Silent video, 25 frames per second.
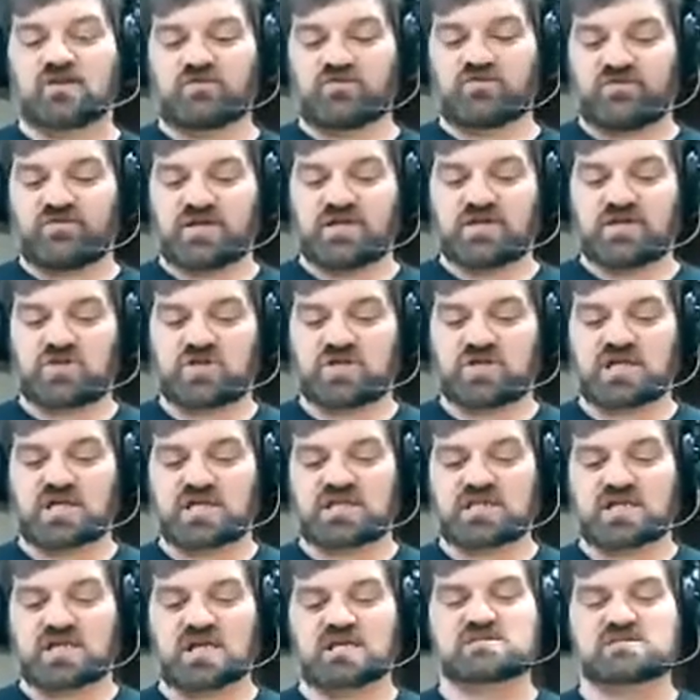finishing. It
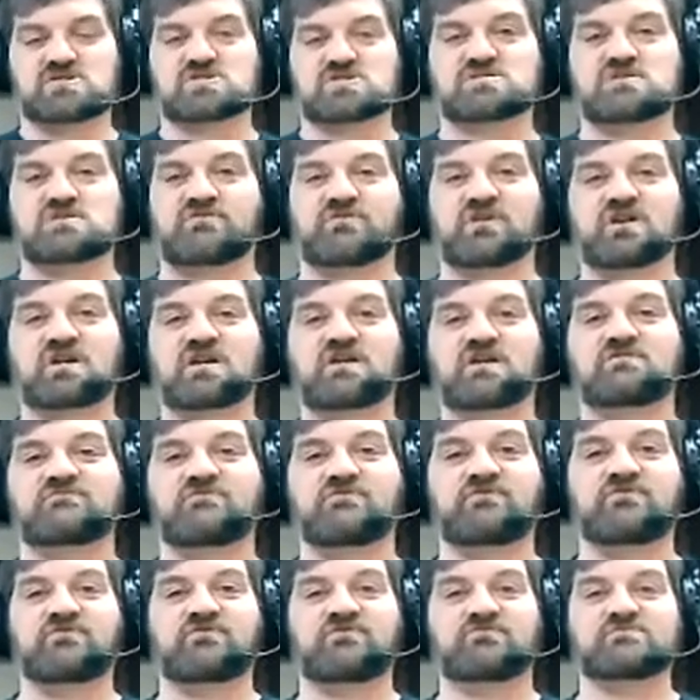takes just a very
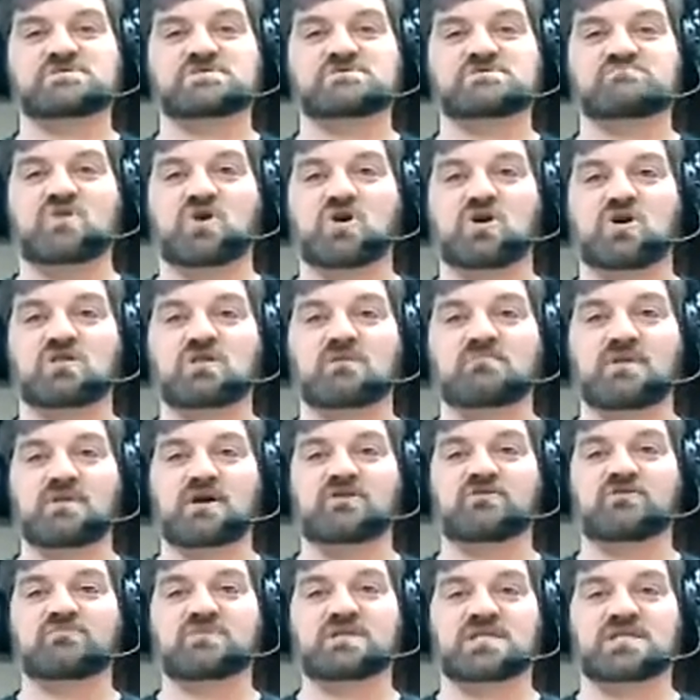small amount
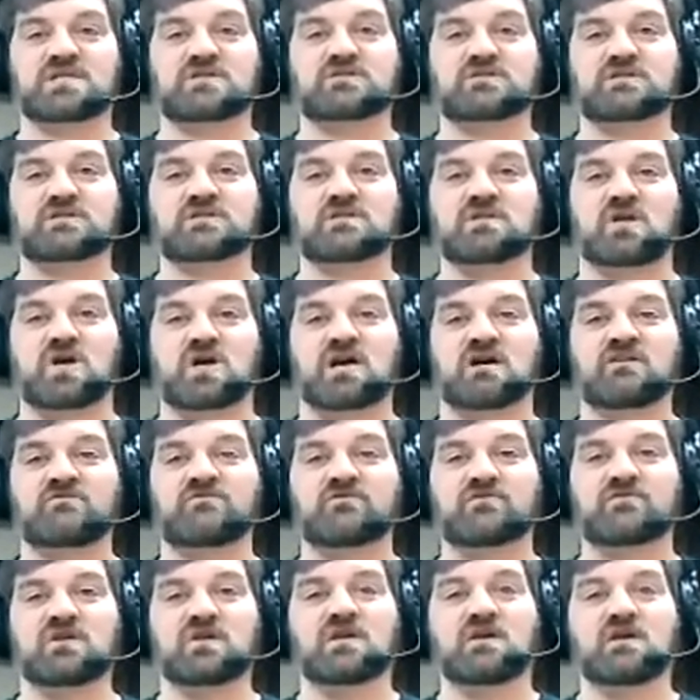of material off,
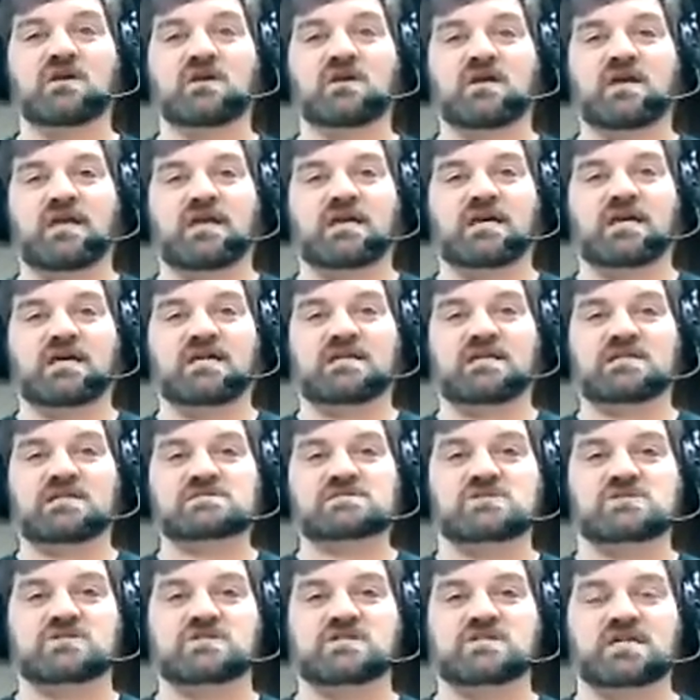and it's
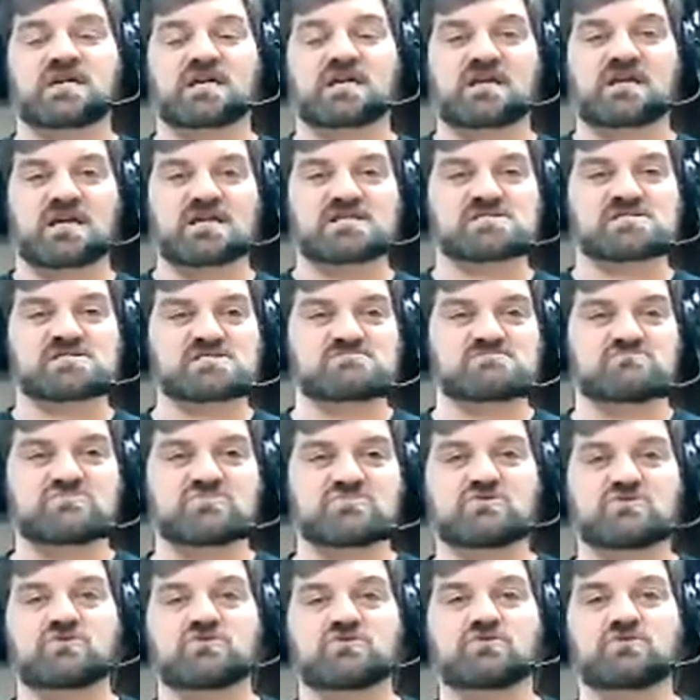good to get a nice
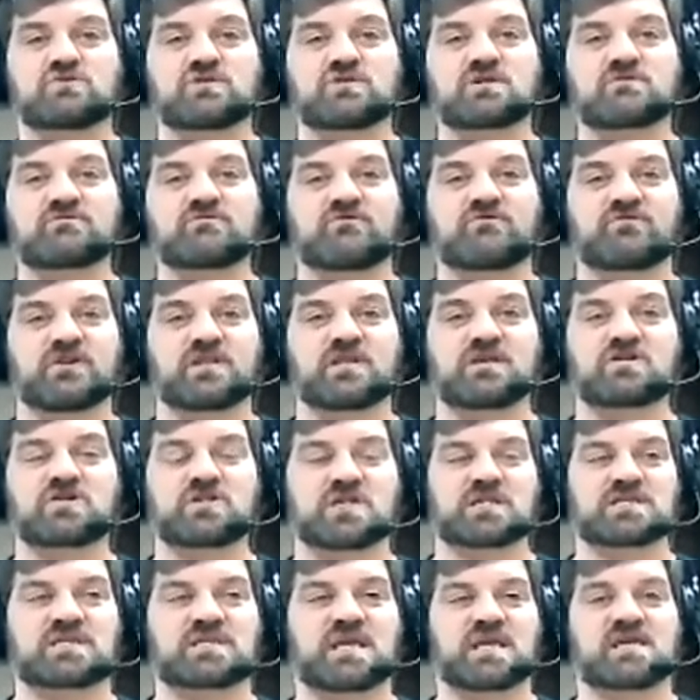smooth finish.
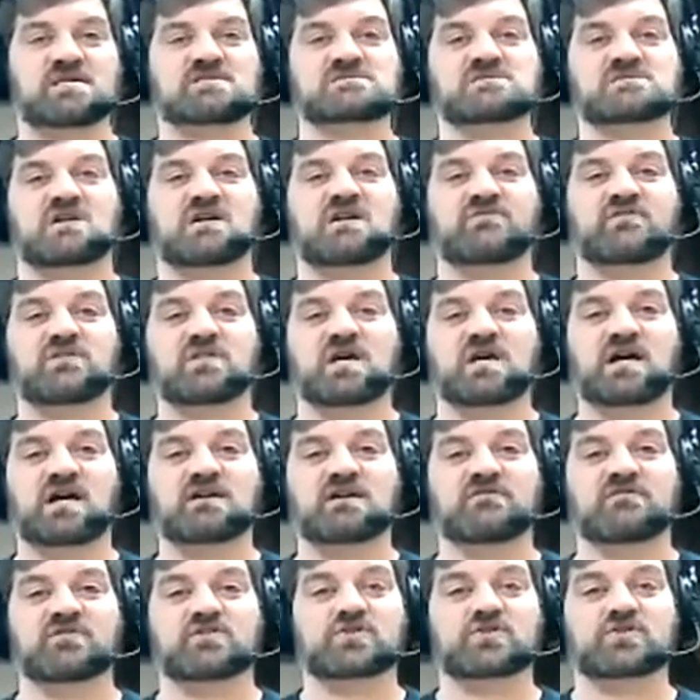It takes off a lot
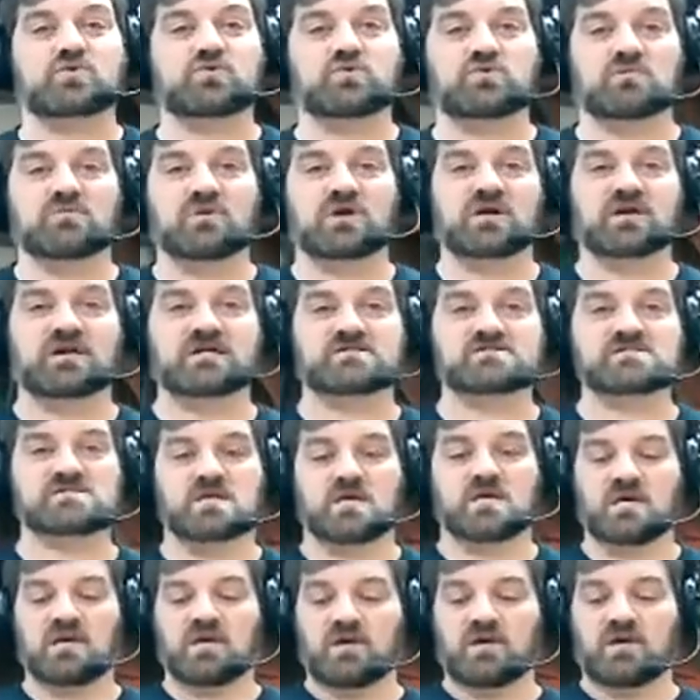of your tool marks
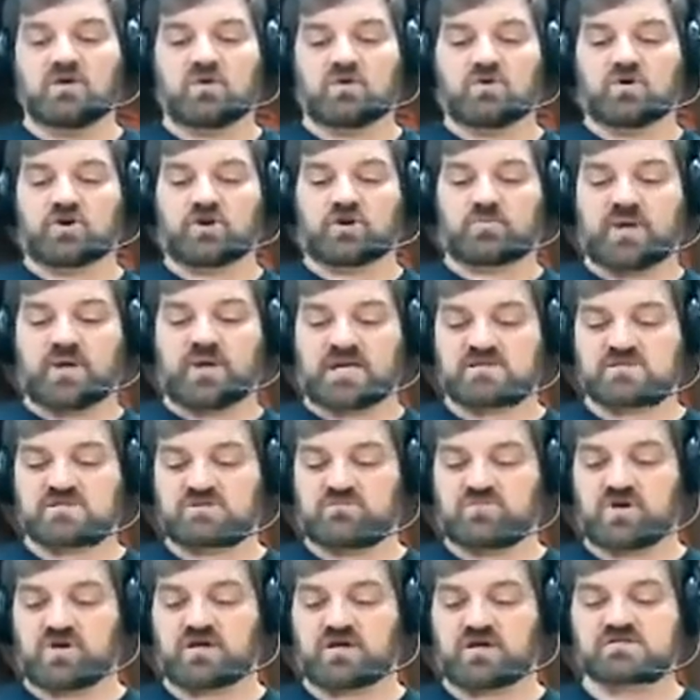or your pencil
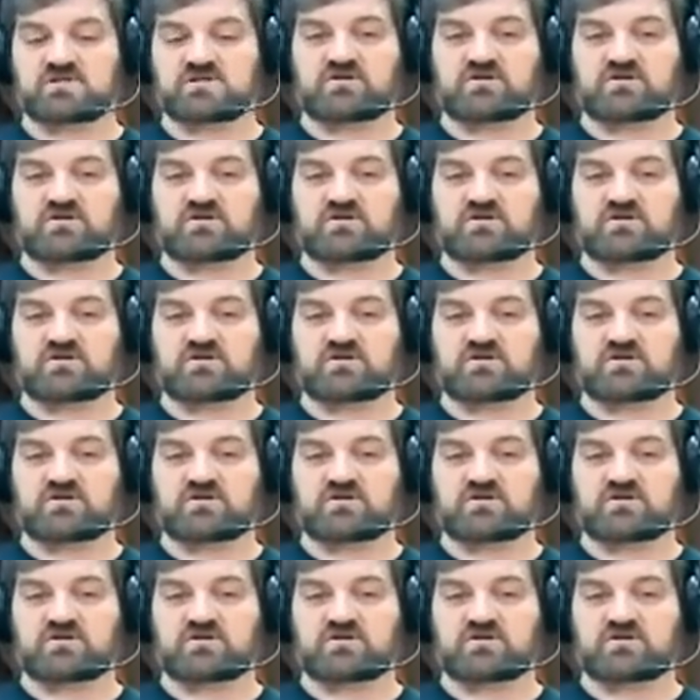marks or